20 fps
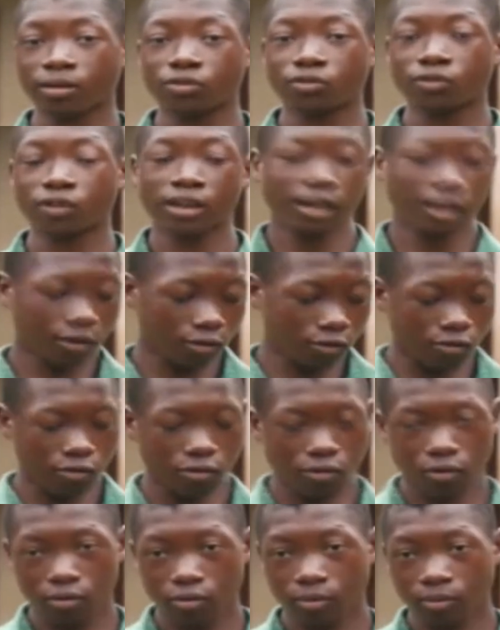to
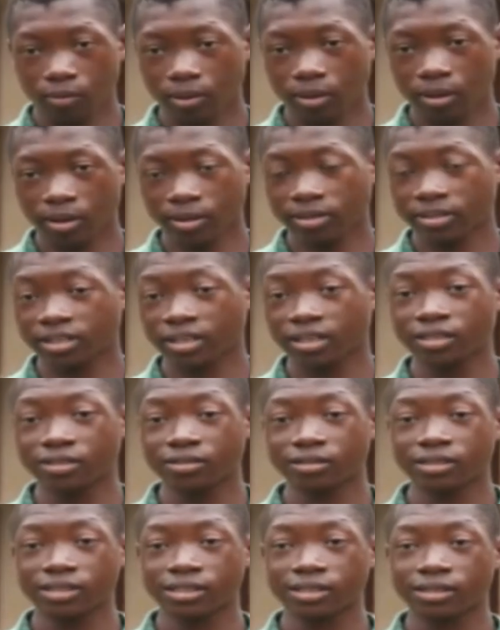undergo
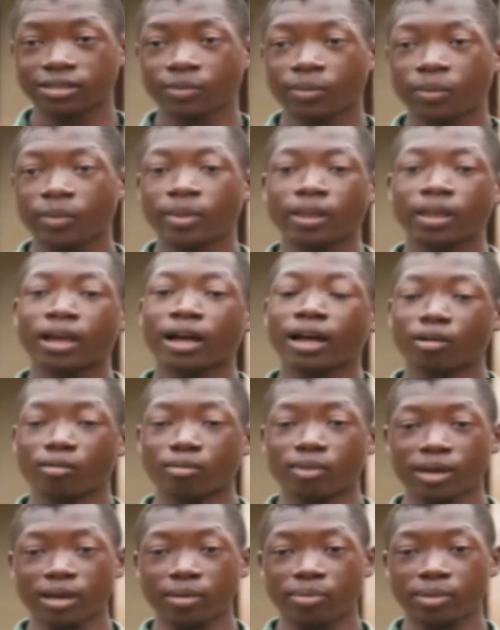surgery. I'll
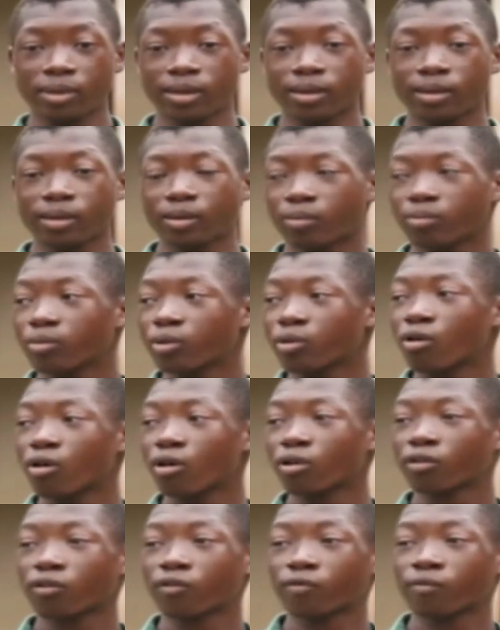be happy
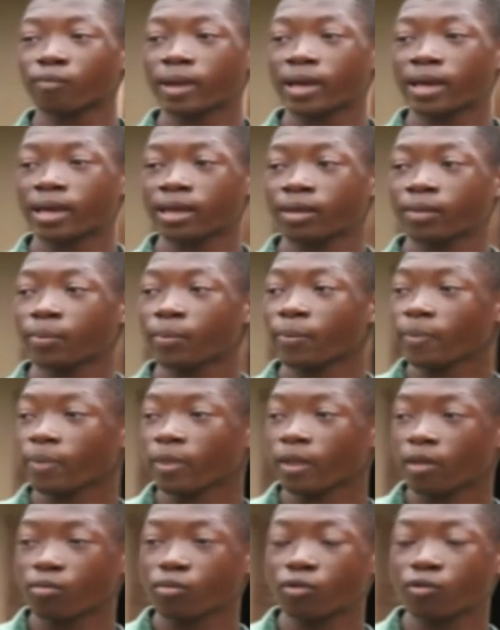because of my
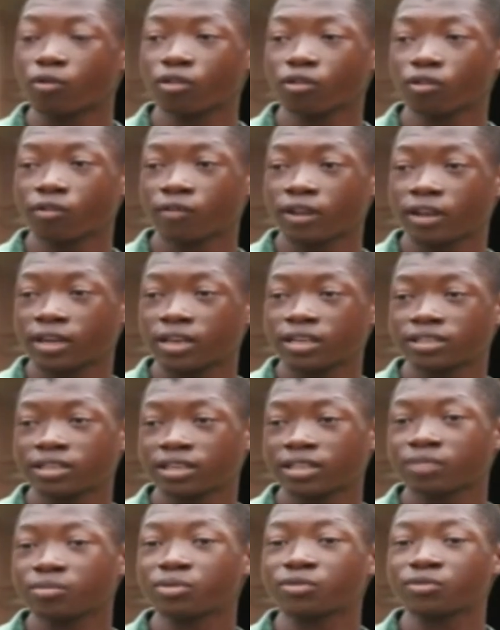because of the
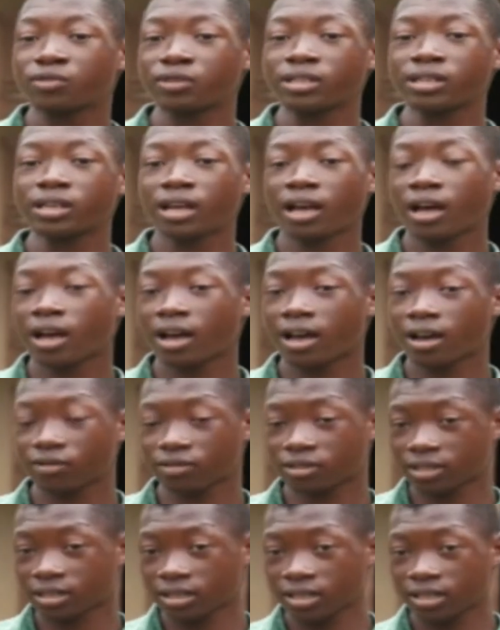distance between our
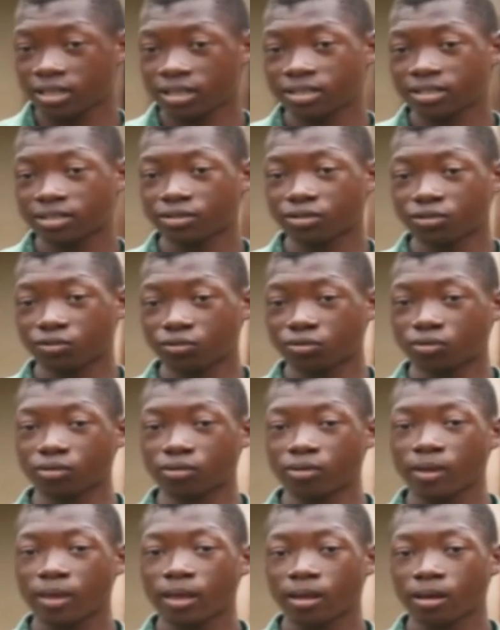house and this
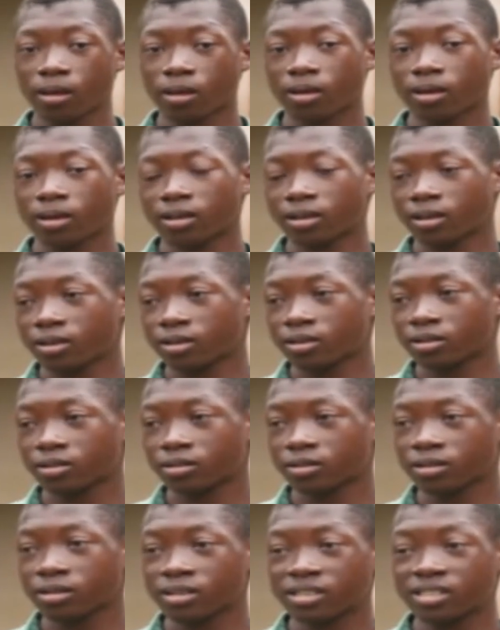school. It, is,
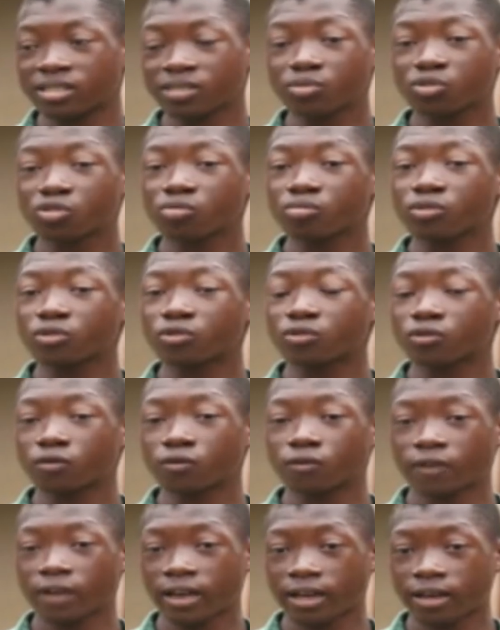it seems to be
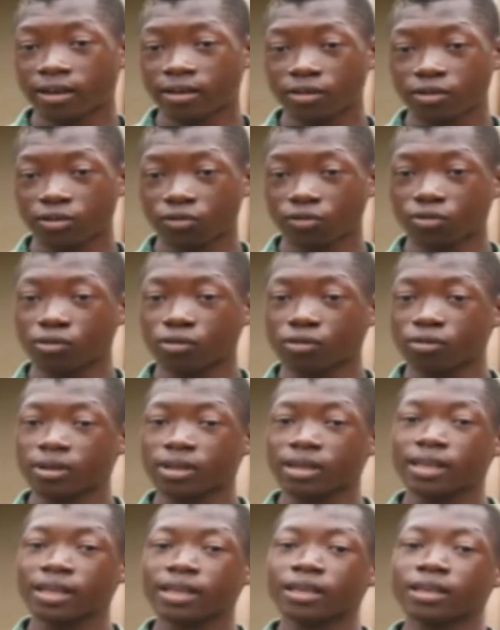too far. So
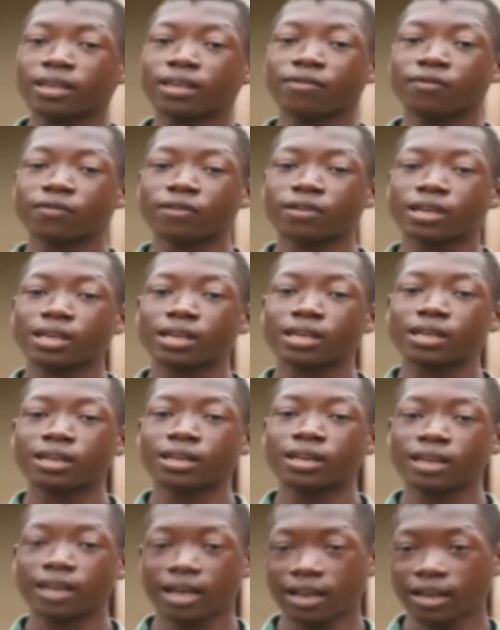if
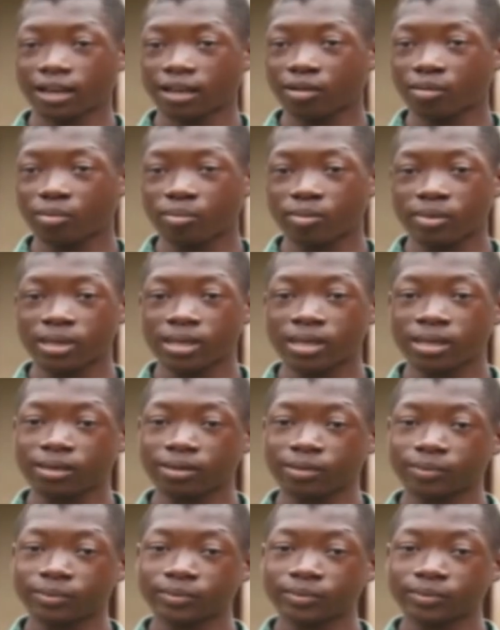they can help me